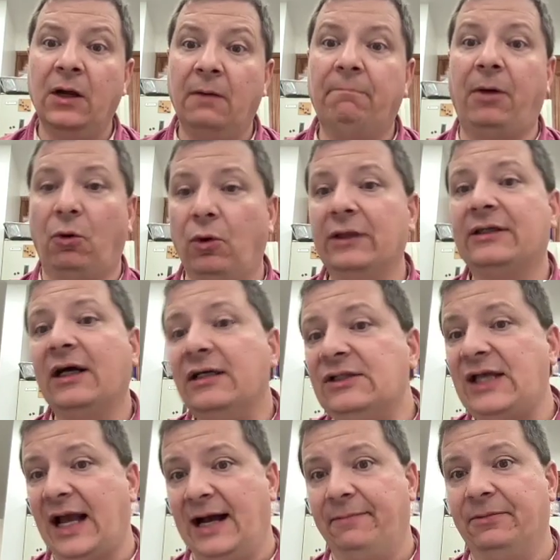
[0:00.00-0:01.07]
But what does
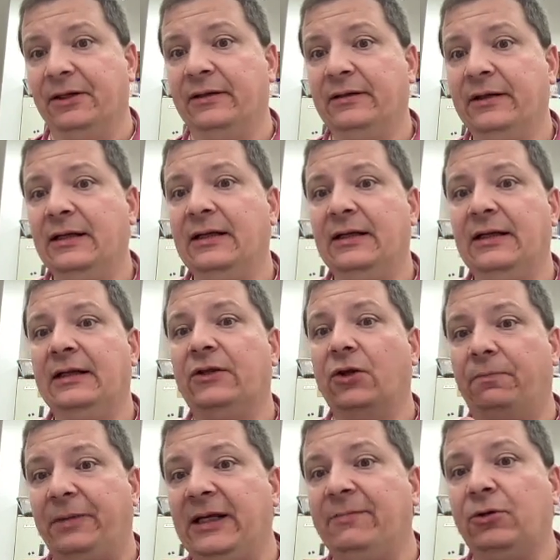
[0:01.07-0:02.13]
happen, the
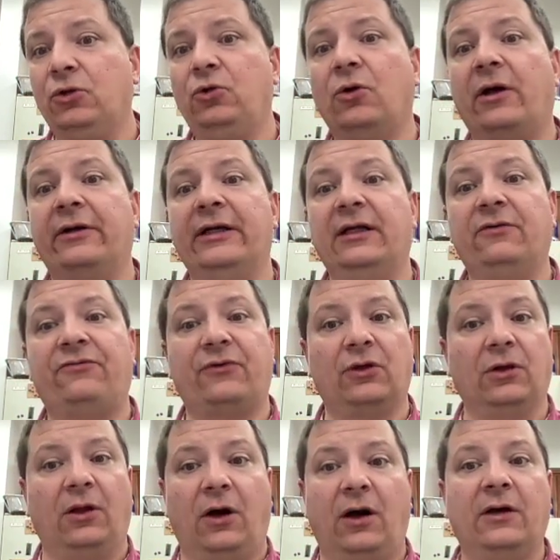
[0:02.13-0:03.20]
people who are in for
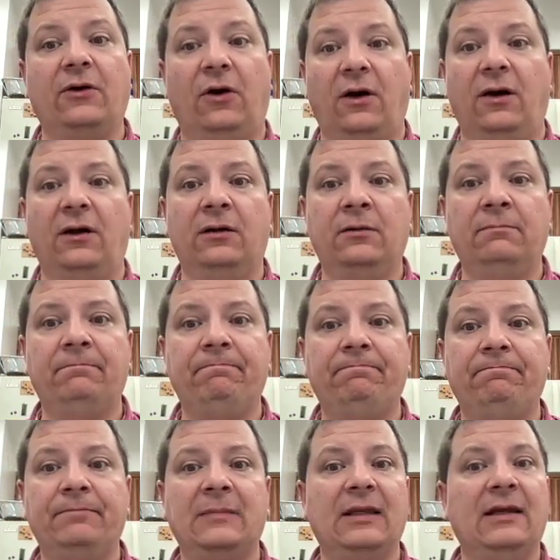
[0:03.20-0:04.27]
long haul
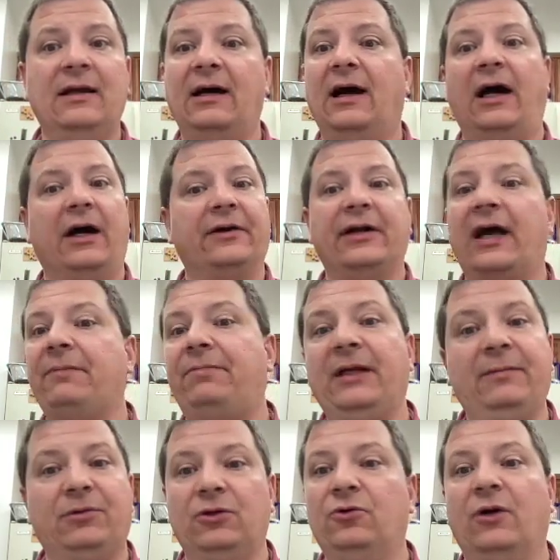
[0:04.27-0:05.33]
are not
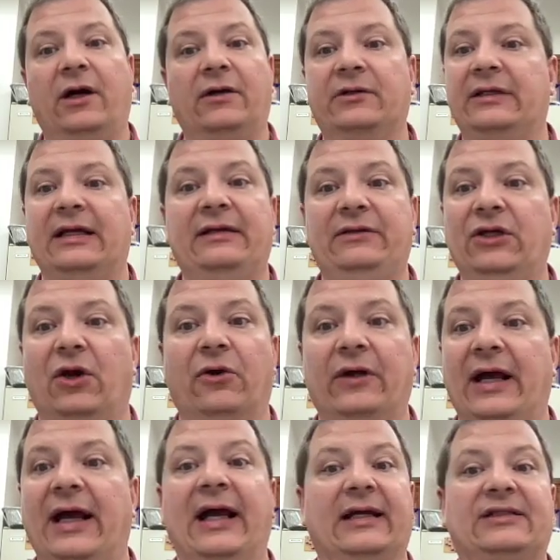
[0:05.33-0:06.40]
people who are,
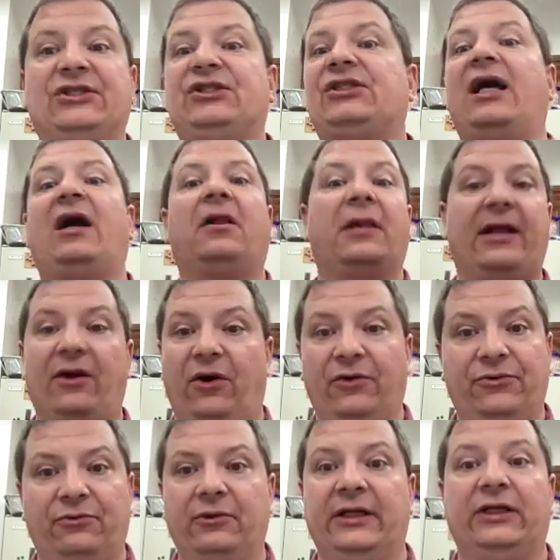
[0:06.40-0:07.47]
excel at all
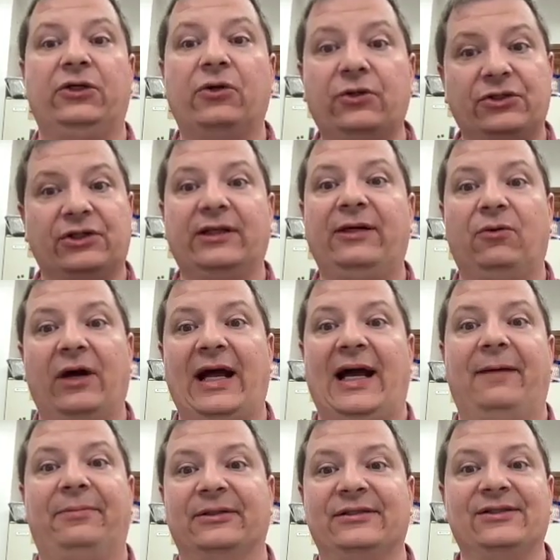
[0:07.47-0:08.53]
three. Usually what
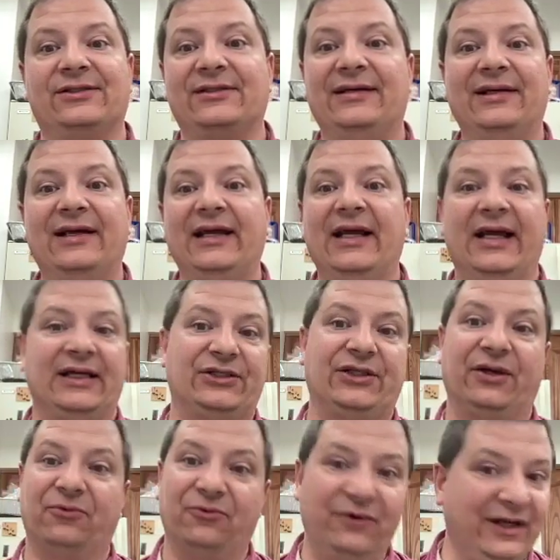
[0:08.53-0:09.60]
happens is
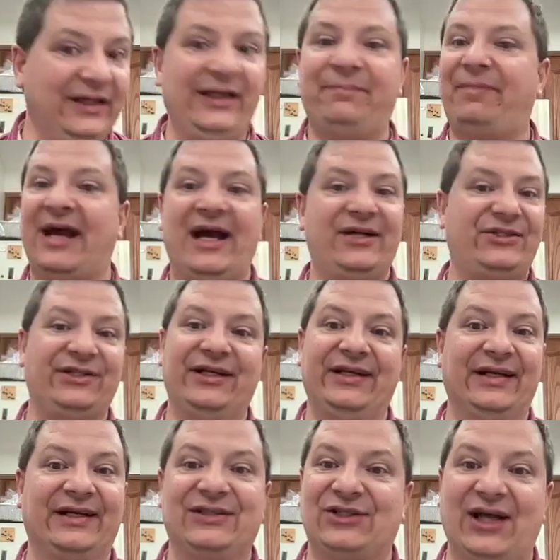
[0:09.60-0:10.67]
they're really passionate
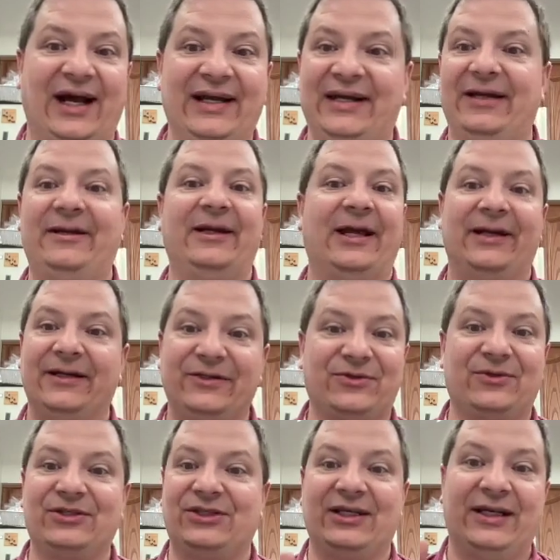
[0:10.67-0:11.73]
and excited and
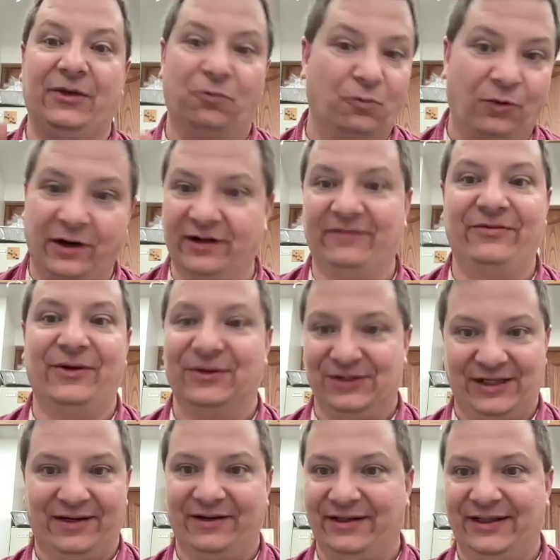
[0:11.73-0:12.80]
interested in one of those
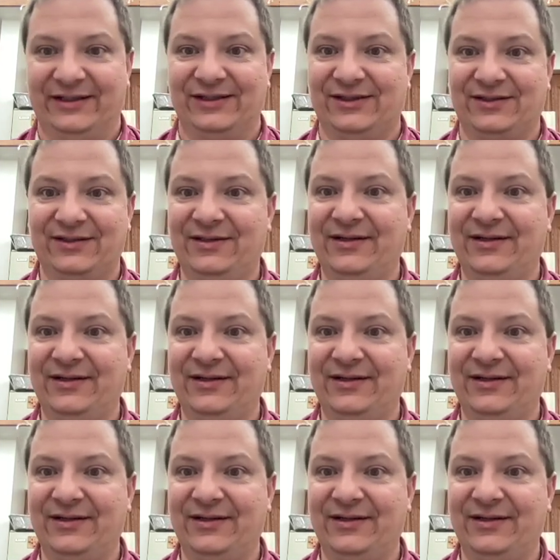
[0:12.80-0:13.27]
areas.